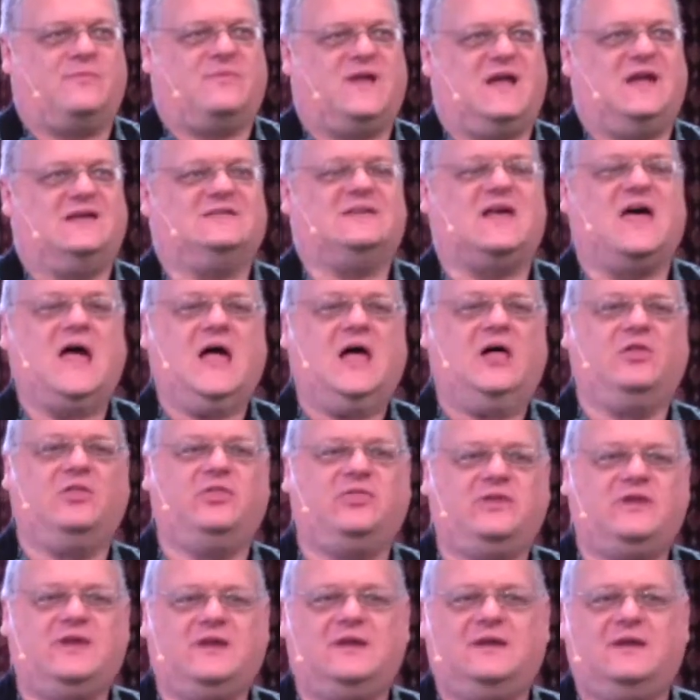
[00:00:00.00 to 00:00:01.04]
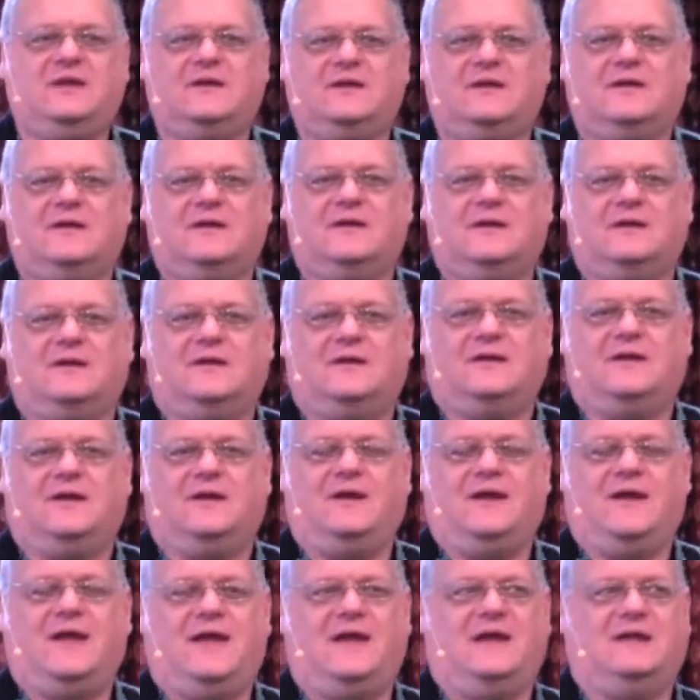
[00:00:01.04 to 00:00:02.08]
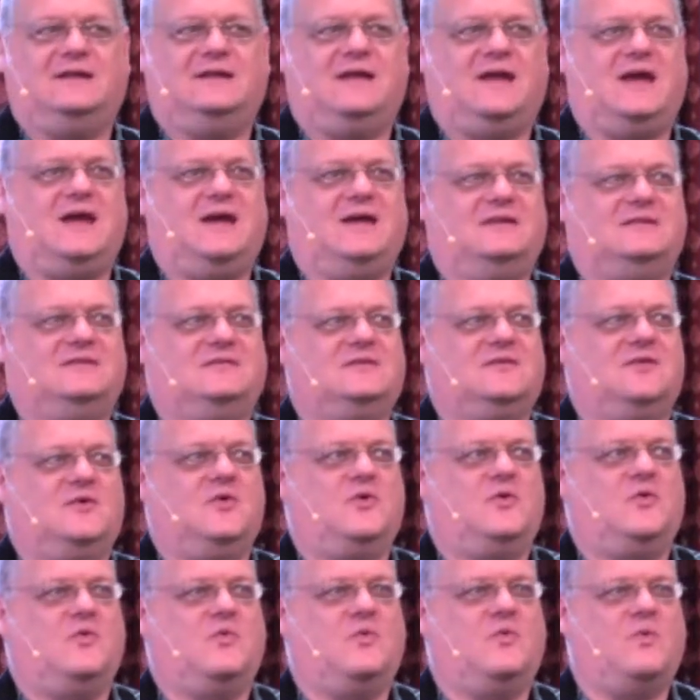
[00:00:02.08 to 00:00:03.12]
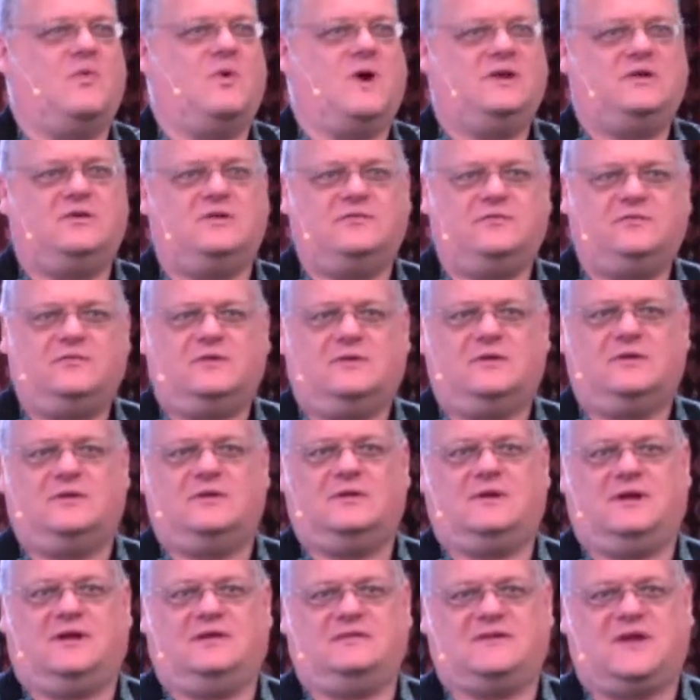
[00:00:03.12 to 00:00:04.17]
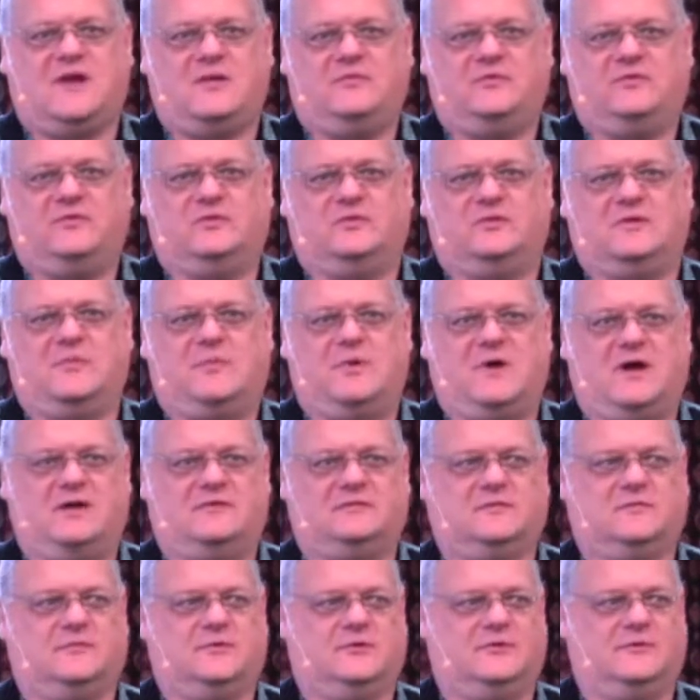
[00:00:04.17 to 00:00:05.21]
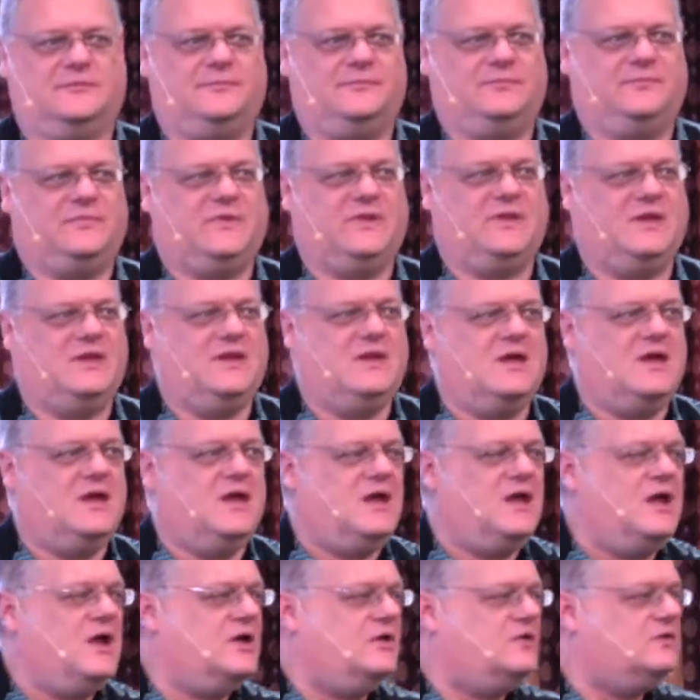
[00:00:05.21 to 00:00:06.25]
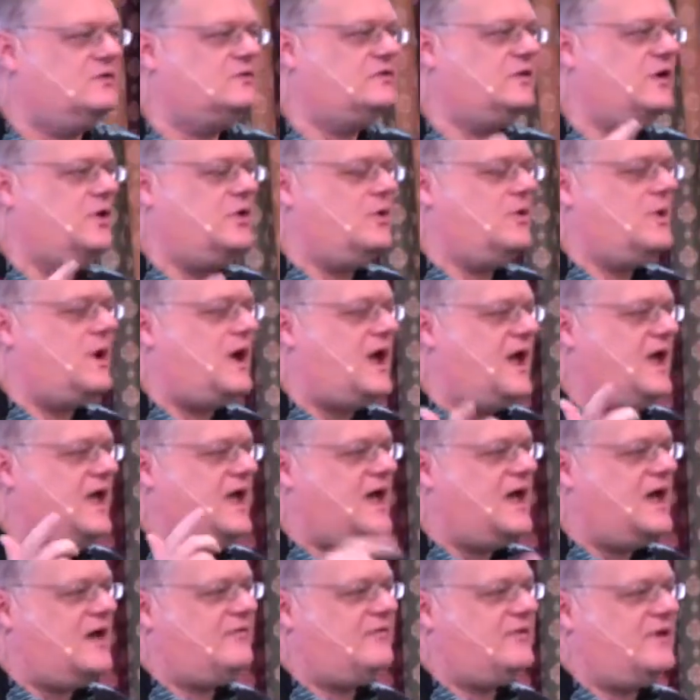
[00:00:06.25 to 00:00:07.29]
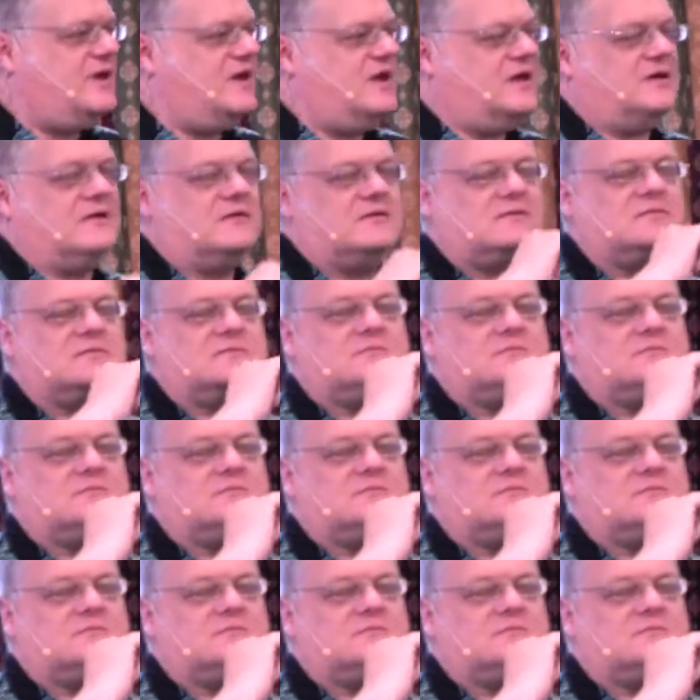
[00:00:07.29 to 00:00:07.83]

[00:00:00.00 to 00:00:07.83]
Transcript: as healthy and as wonderful as absolutely possible. So I have a